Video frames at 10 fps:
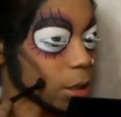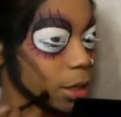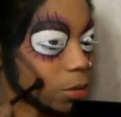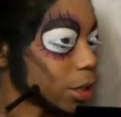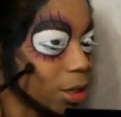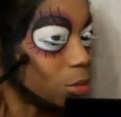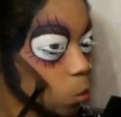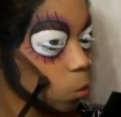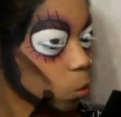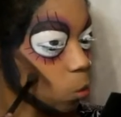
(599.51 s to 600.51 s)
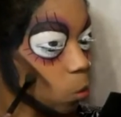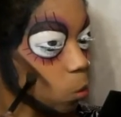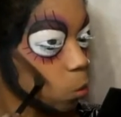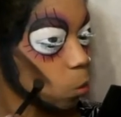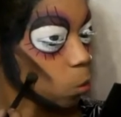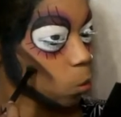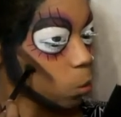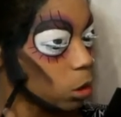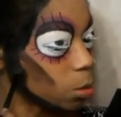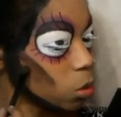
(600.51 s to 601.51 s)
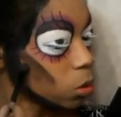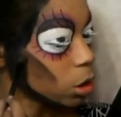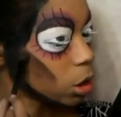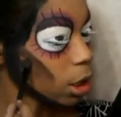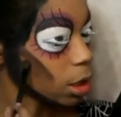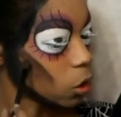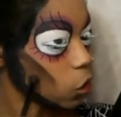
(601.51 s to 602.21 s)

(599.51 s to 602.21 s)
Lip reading: I struggle with this part too,